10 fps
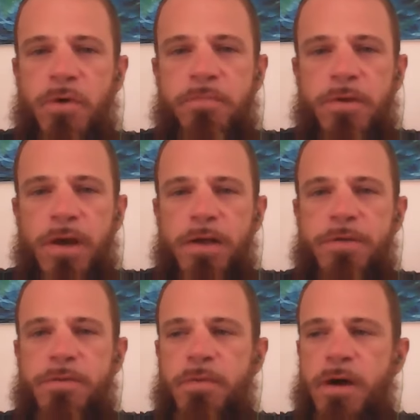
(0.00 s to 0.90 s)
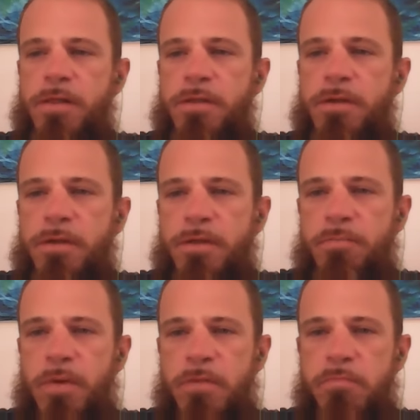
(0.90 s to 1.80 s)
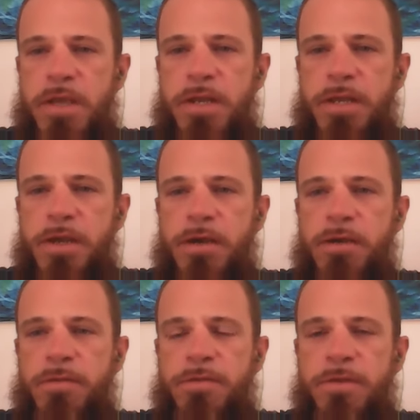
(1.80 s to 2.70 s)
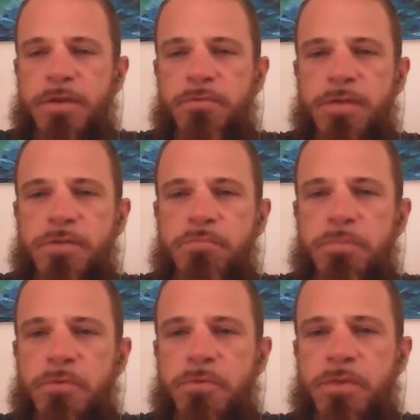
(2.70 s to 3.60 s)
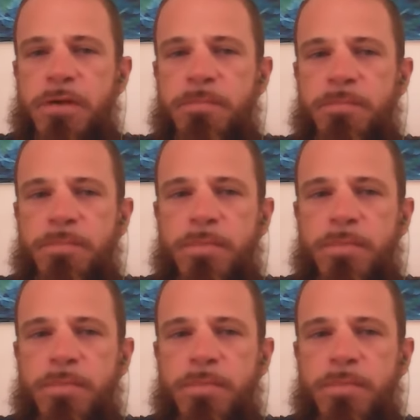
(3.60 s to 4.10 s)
weaponized by the media to convince people that